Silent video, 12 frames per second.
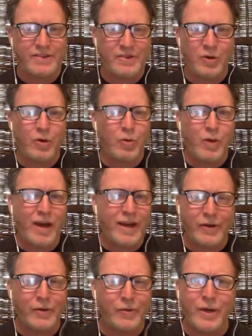it's or
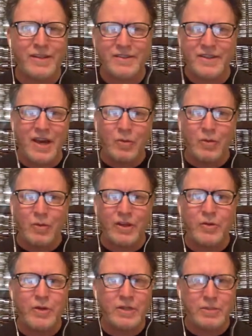Wagyu. What is?
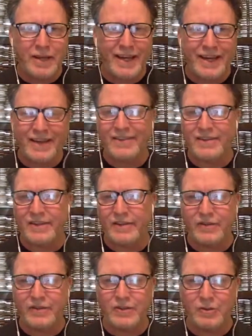Can you explain kind of the
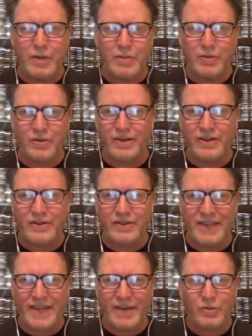difference so people can
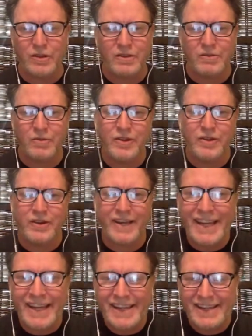understand what they're
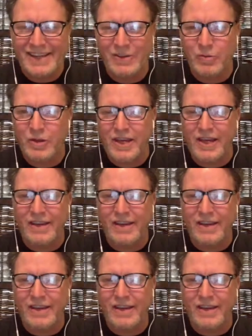getting or what they